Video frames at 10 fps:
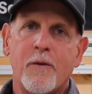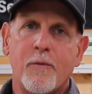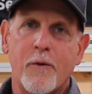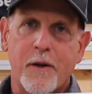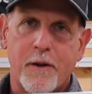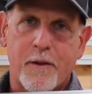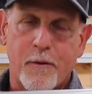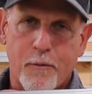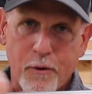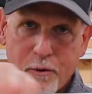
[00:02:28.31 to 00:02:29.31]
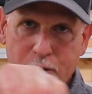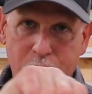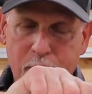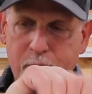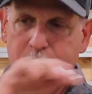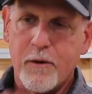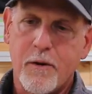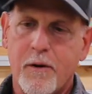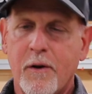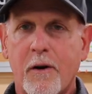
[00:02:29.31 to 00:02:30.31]
with the ruler
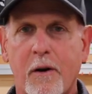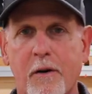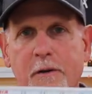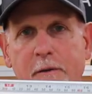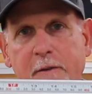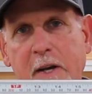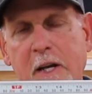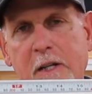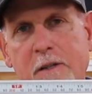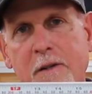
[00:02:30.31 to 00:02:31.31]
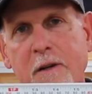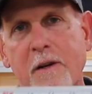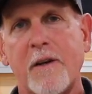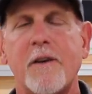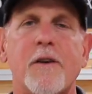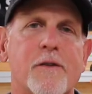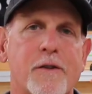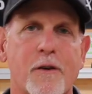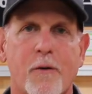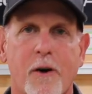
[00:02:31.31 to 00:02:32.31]
on your fence
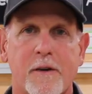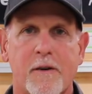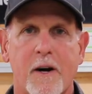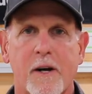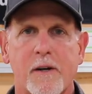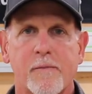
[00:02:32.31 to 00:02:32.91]
using the quad track.